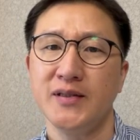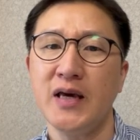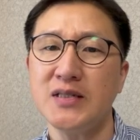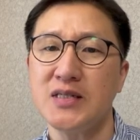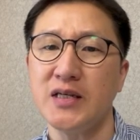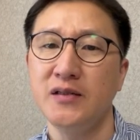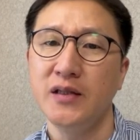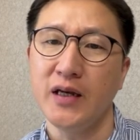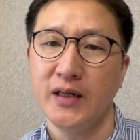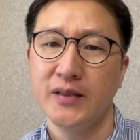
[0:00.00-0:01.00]
Yes,
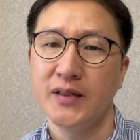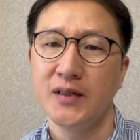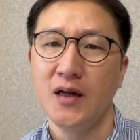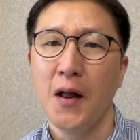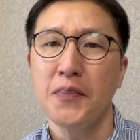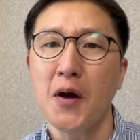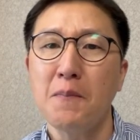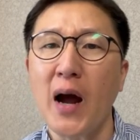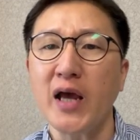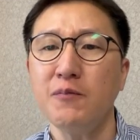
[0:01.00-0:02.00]
indeed, the
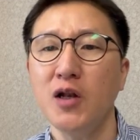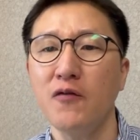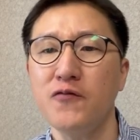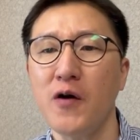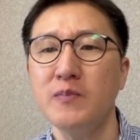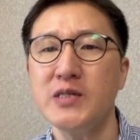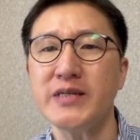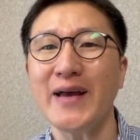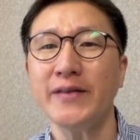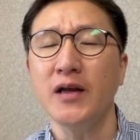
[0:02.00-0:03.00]
Bible
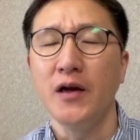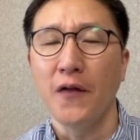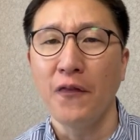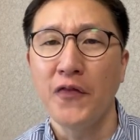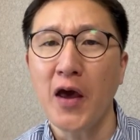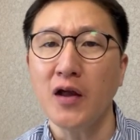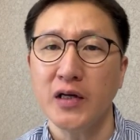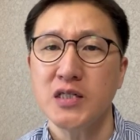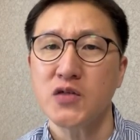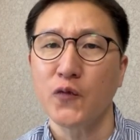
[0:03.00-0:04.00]
affirms that there
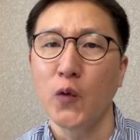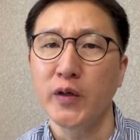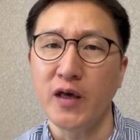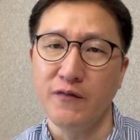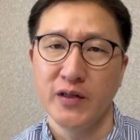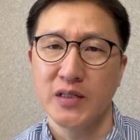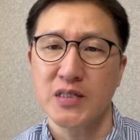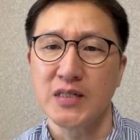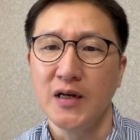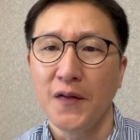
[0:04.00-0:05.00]
is
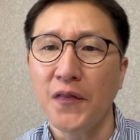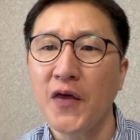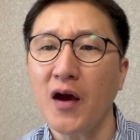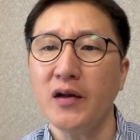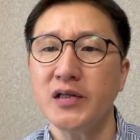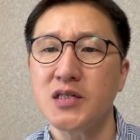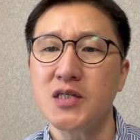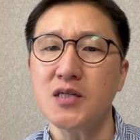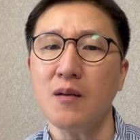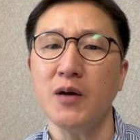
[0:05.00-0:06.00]
forgiveness. There
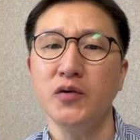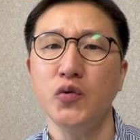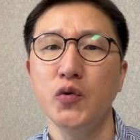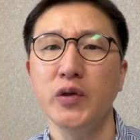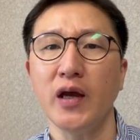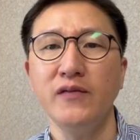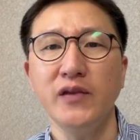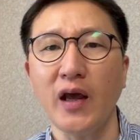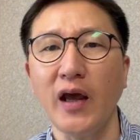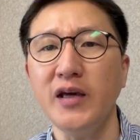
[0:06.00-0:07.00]
is someone who
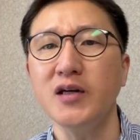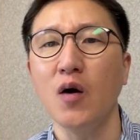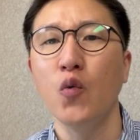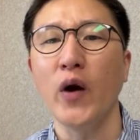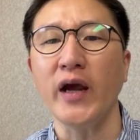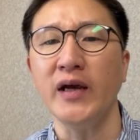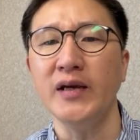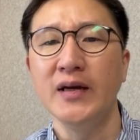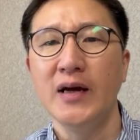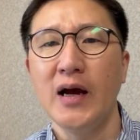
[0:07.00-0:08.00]
can take
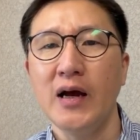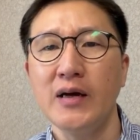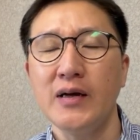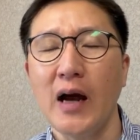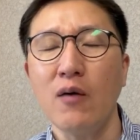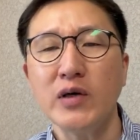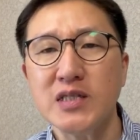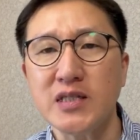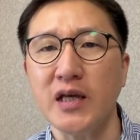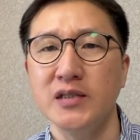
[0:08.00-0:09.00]
away our
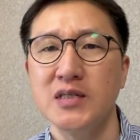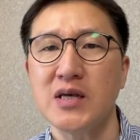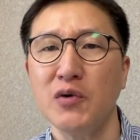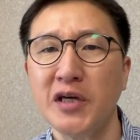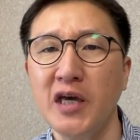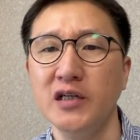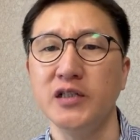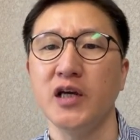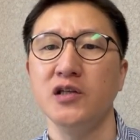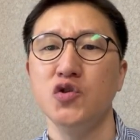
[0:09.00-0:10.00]
sins of
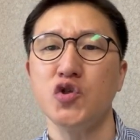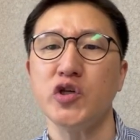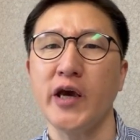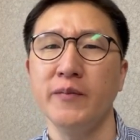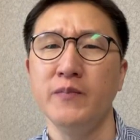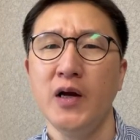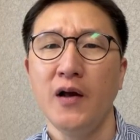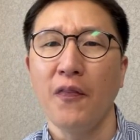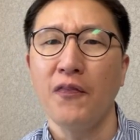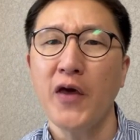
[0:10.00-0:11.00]
guilt and shame.
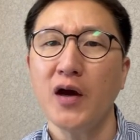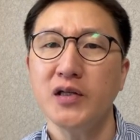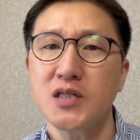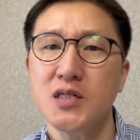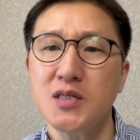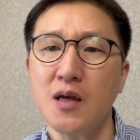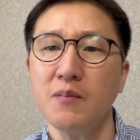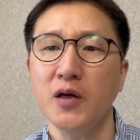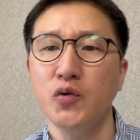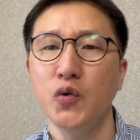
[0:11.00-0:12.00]
There is
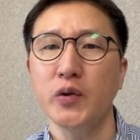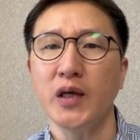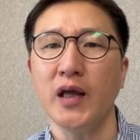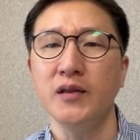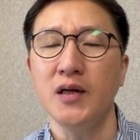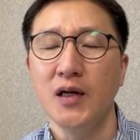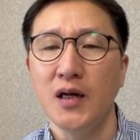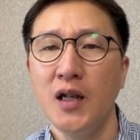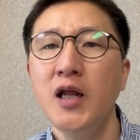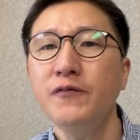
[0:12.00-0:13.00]
someone who can
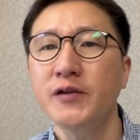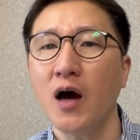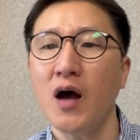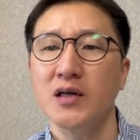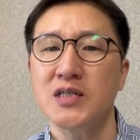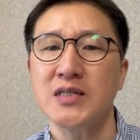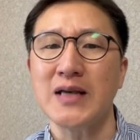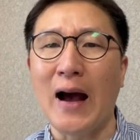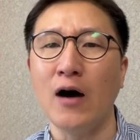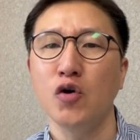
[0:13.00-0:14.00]
lift
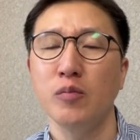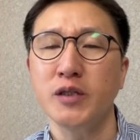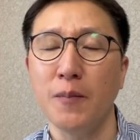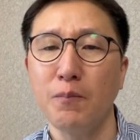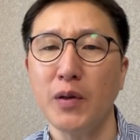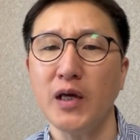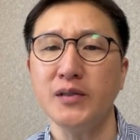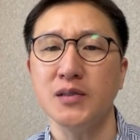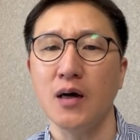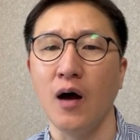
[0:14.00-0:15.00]
us out of the
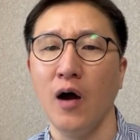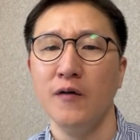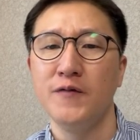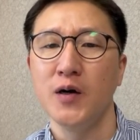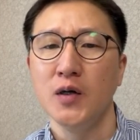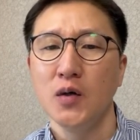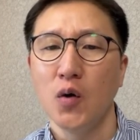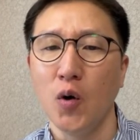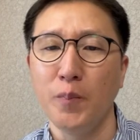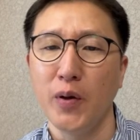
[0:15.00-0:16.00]
pit of
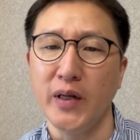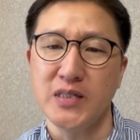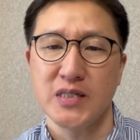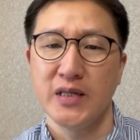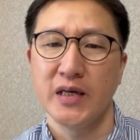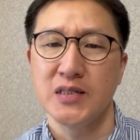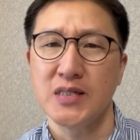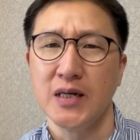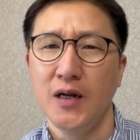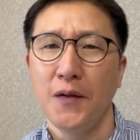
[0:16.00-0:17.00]

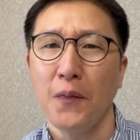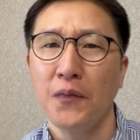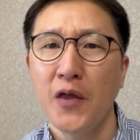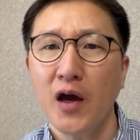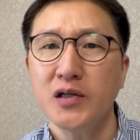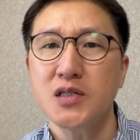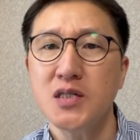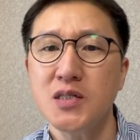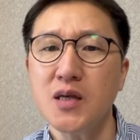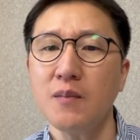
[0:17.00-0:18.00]
hopelessness. There
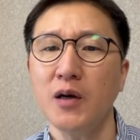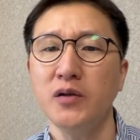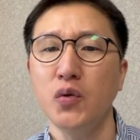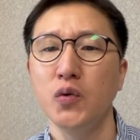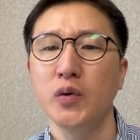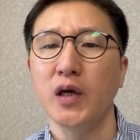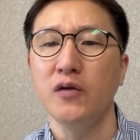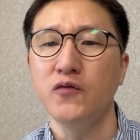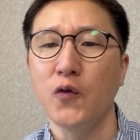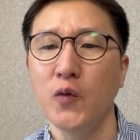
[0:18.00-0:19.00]
is someone who
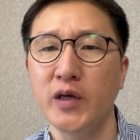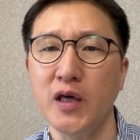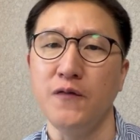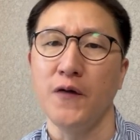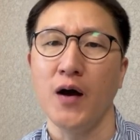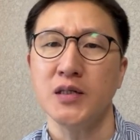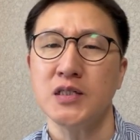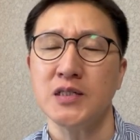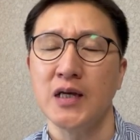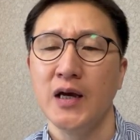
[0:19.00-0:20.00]
can forgive
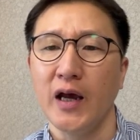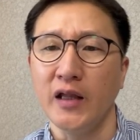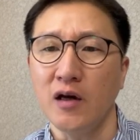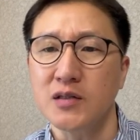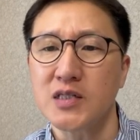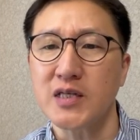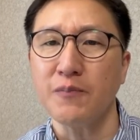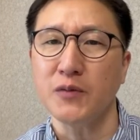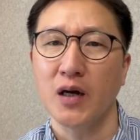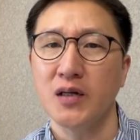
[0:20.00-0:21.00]
us and
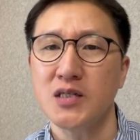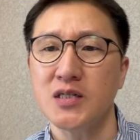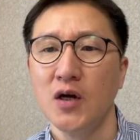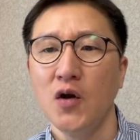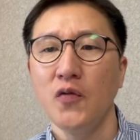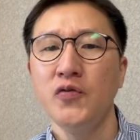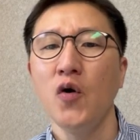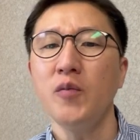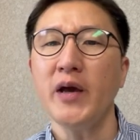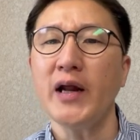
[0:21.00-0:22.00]
accept us,
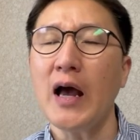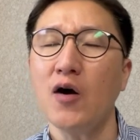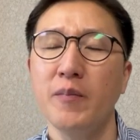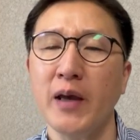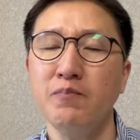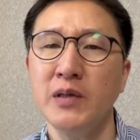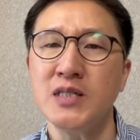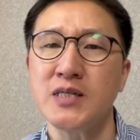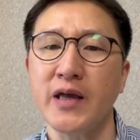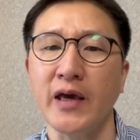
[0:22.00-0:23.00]
no matter how bad
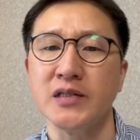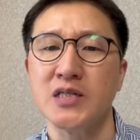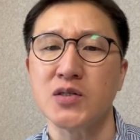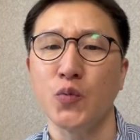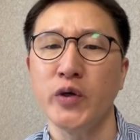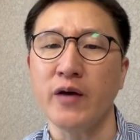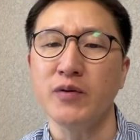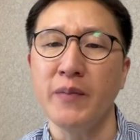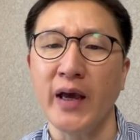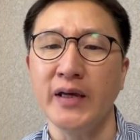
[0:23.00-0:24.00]
mistakes we have
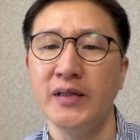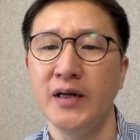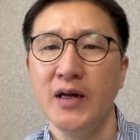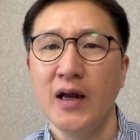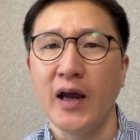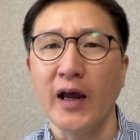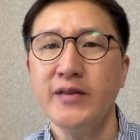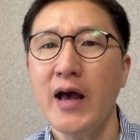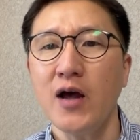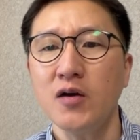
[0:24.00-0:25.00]
made
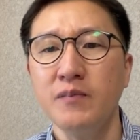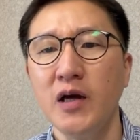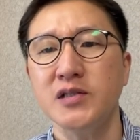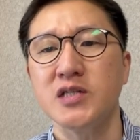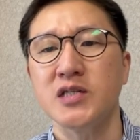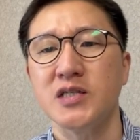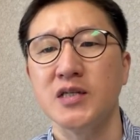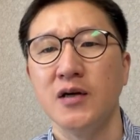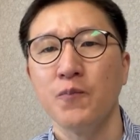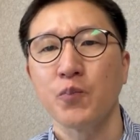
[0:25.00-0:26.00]
and how much